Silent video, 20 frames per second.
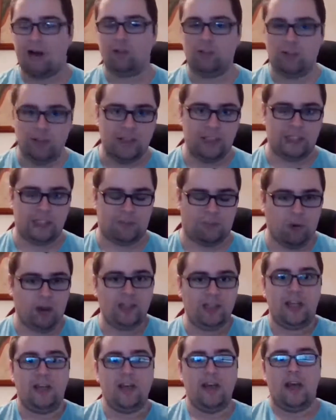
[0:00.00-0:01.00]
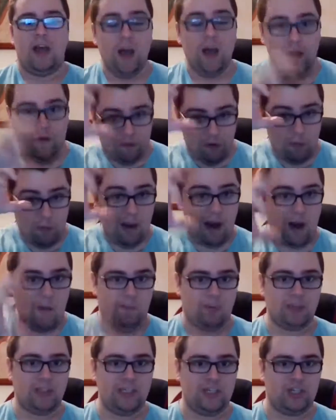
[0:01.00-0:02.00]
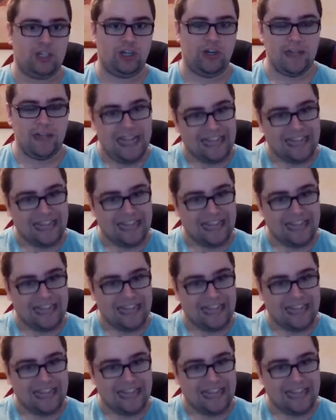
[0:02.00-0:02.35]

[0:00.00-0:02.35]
counter this point uh, from our position?